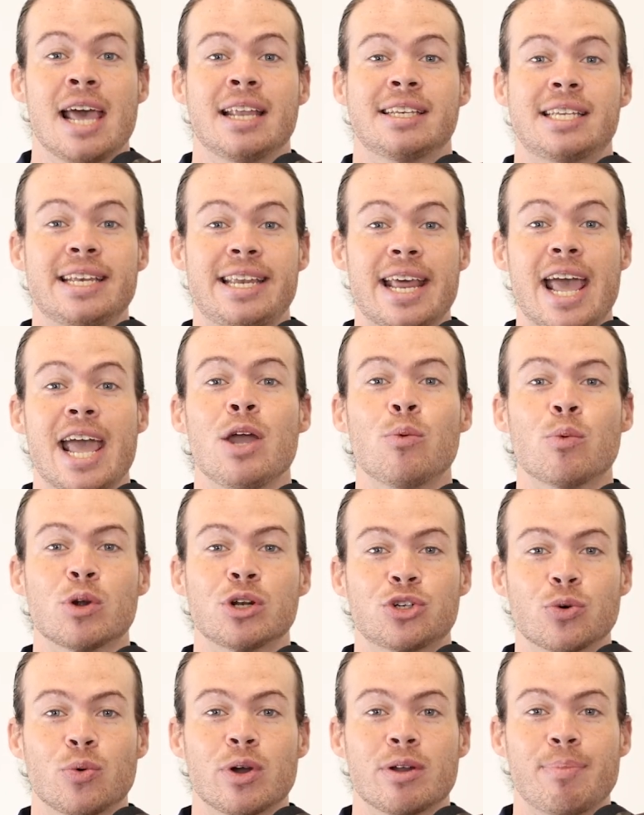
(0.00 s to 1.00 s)
Today, we're
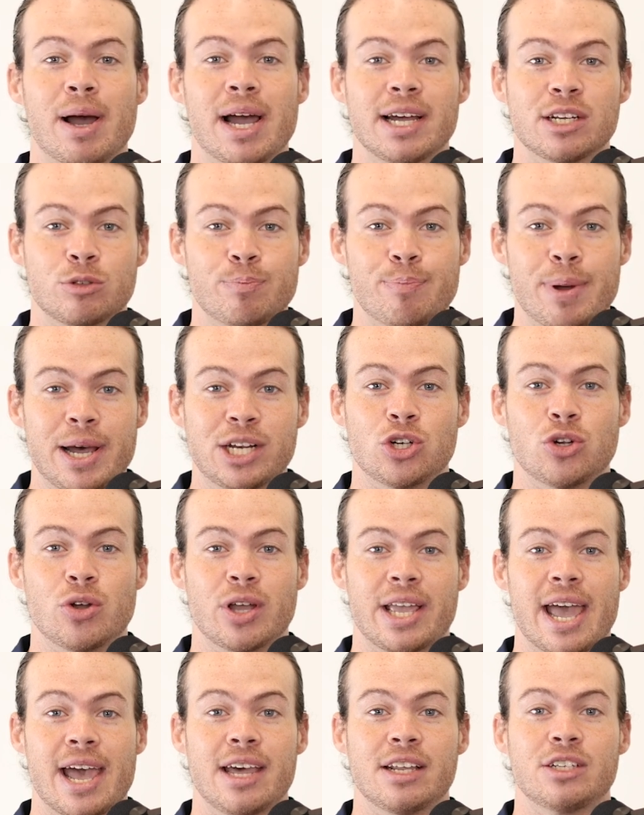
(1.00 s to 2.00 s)
joined by a special
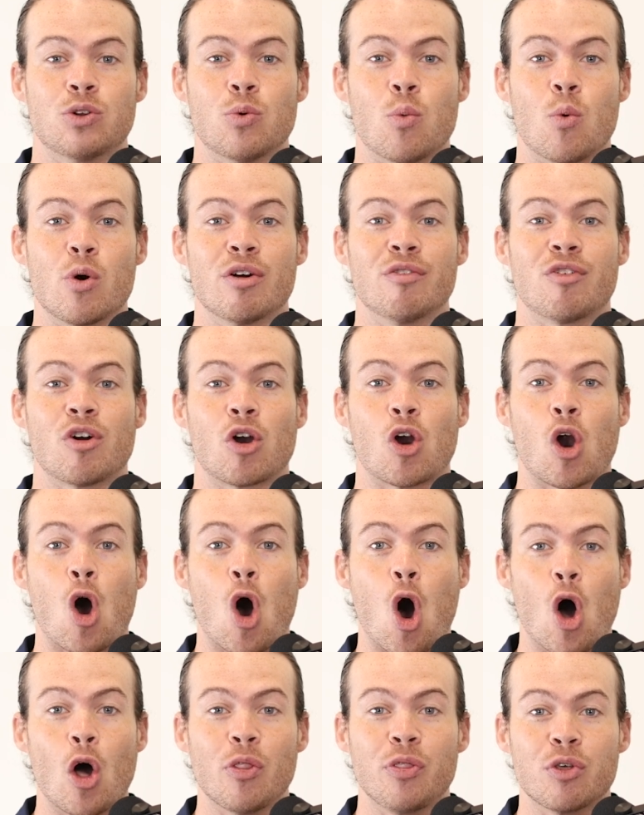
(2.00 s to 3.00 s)
guest, one of our
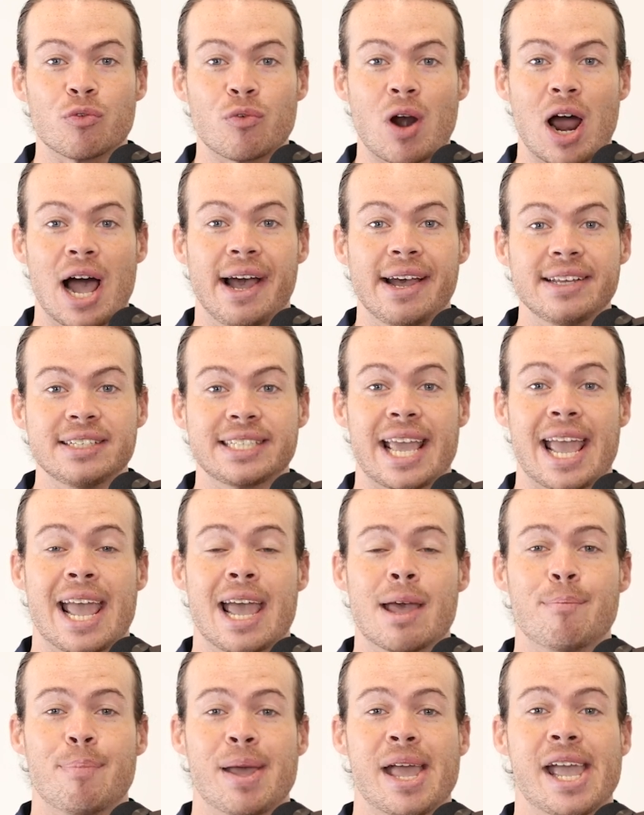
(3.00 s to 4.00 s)
On the Rise
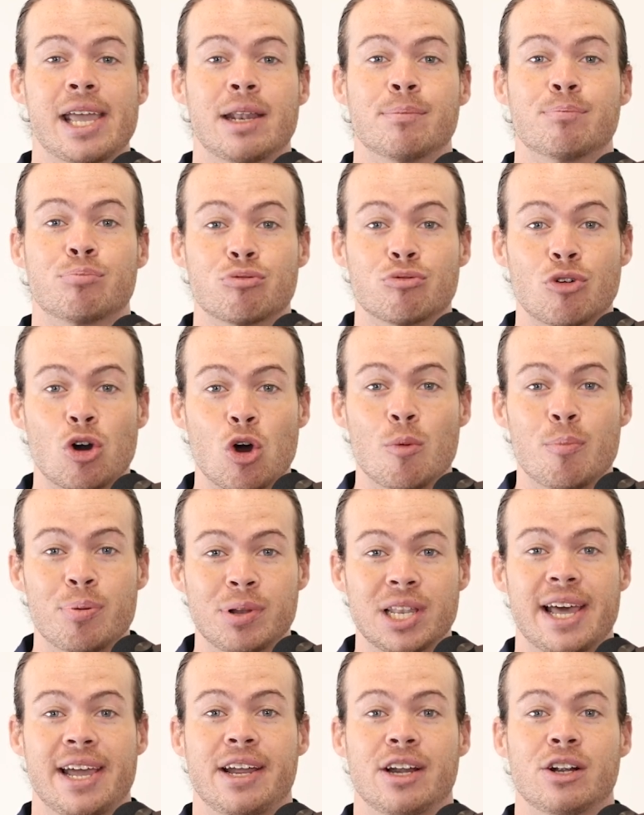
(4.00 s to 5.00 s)
campaign pro
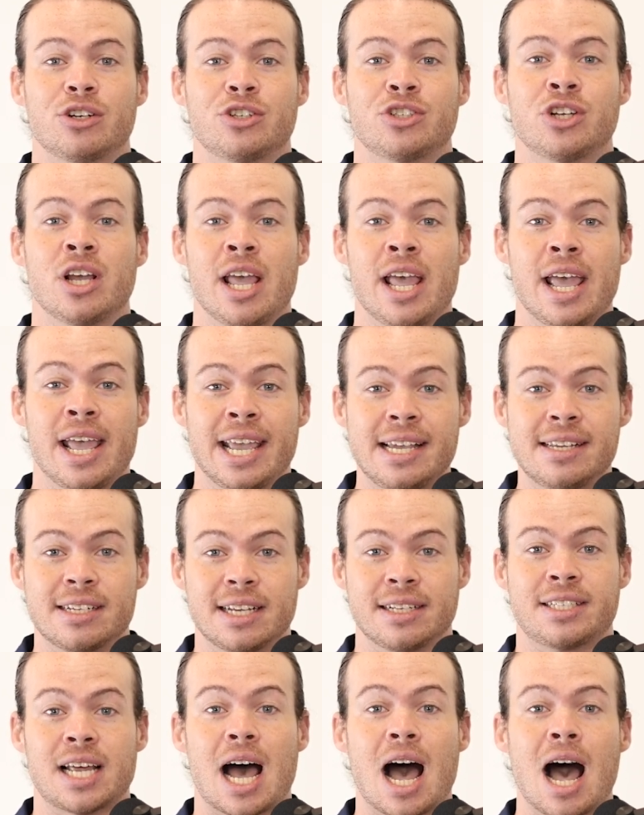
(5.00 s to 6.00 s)
players. He's a
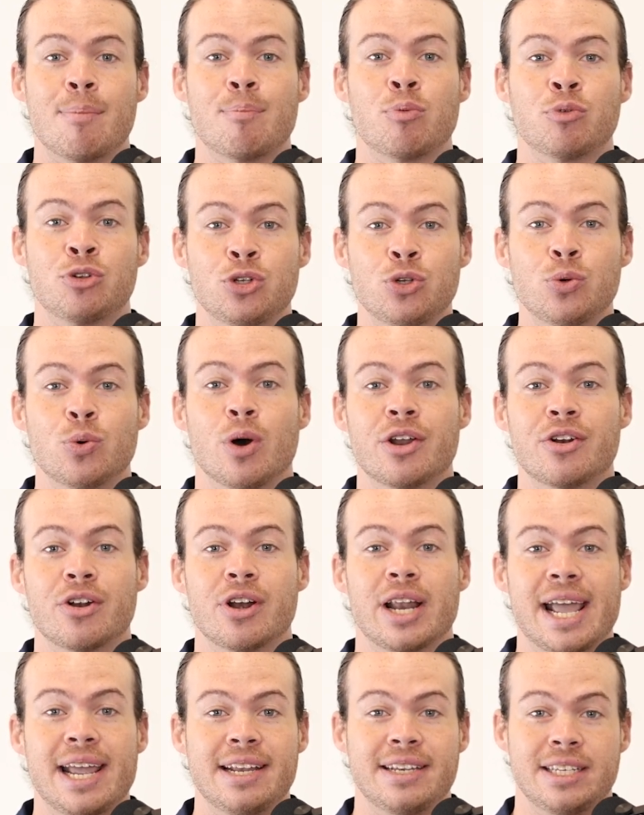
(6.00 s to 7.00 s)
top
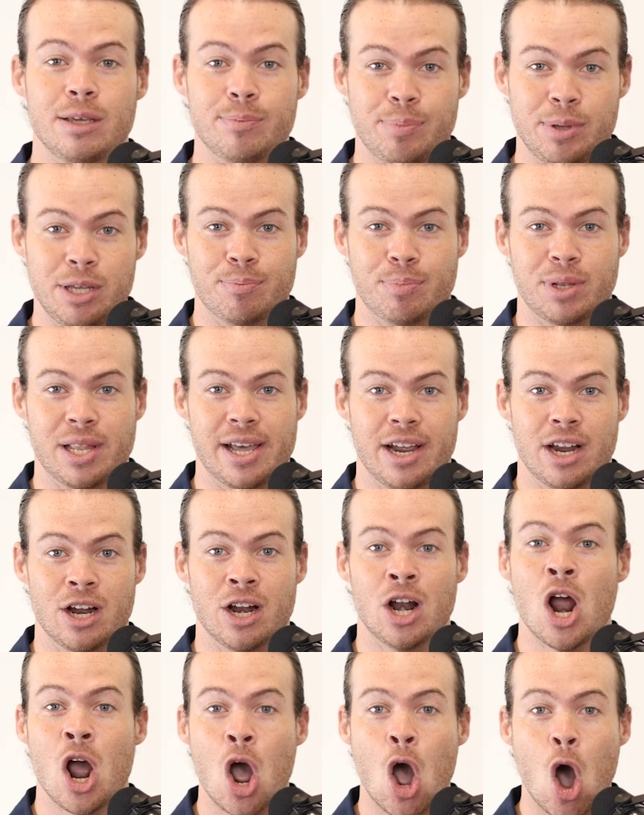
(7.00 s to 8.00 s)
200 ATP player,
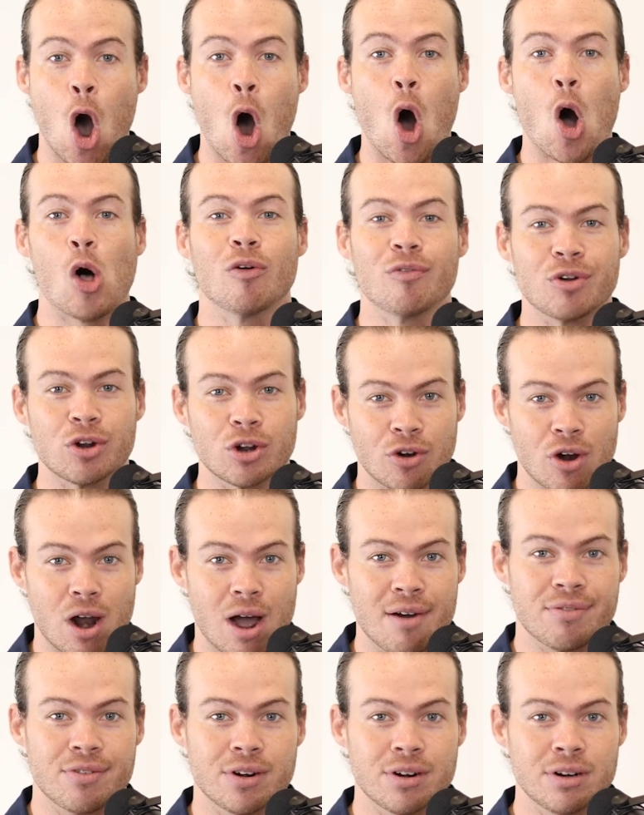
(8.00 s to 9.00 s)
Oliver
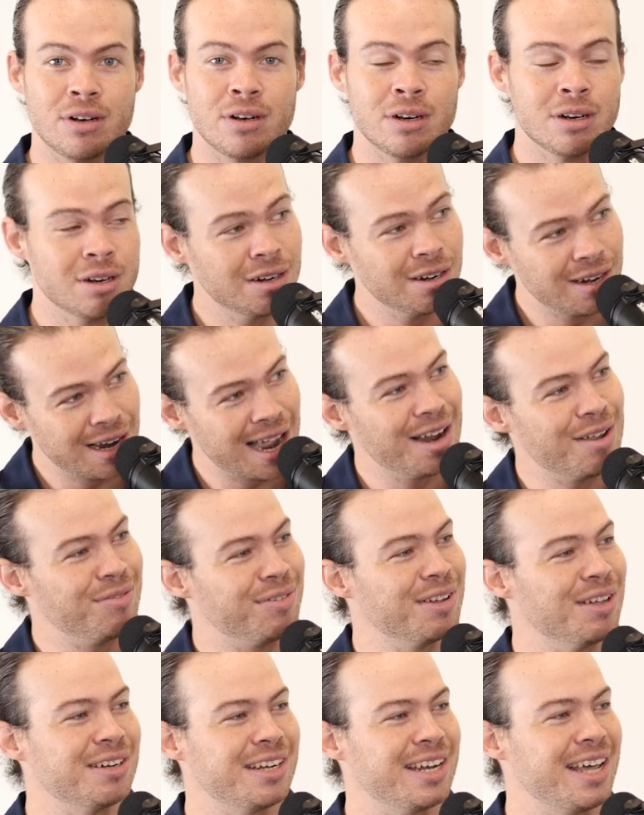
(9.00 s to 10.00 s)
Crawford. How are you
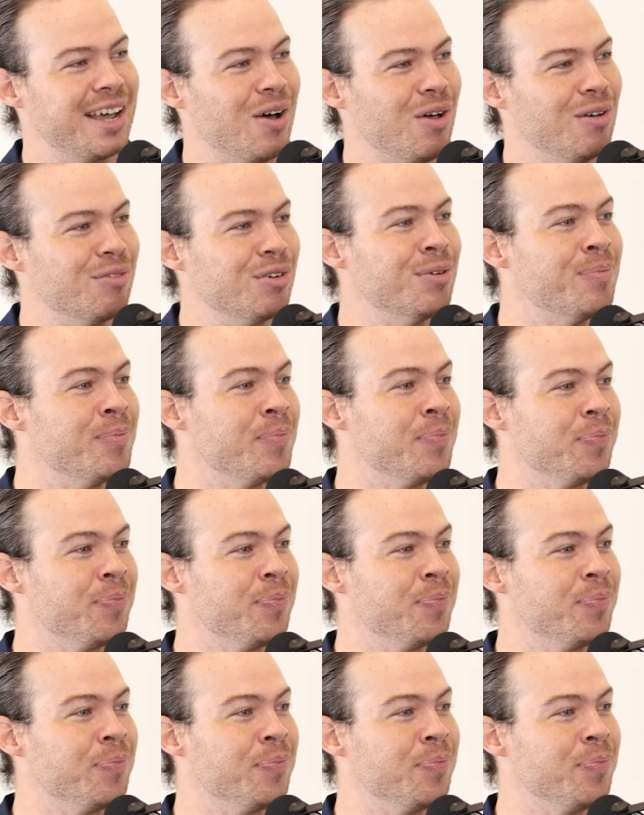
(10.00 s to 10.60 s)
feeling today, Oliver?